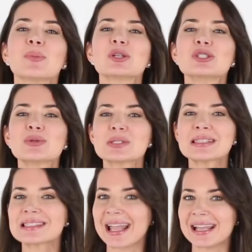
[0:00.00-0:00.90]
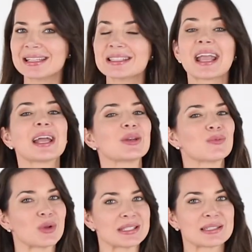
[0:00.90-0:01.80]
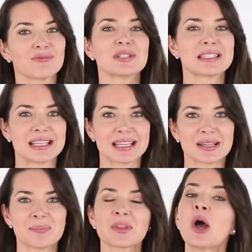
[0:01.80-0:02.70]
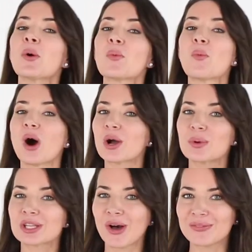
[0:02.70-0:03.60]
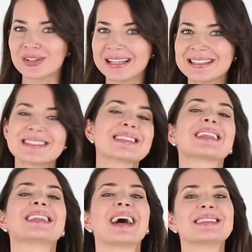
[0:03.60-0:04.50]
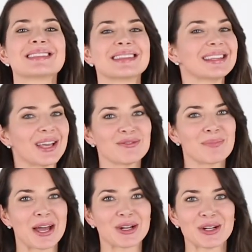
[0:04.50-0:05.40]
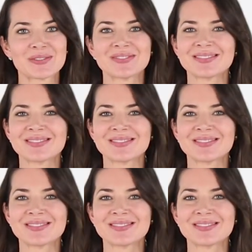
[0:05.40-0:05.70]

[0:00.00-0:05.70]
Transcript: that reduces hand and wrist fatigue. Walk with confidence. Let's live better.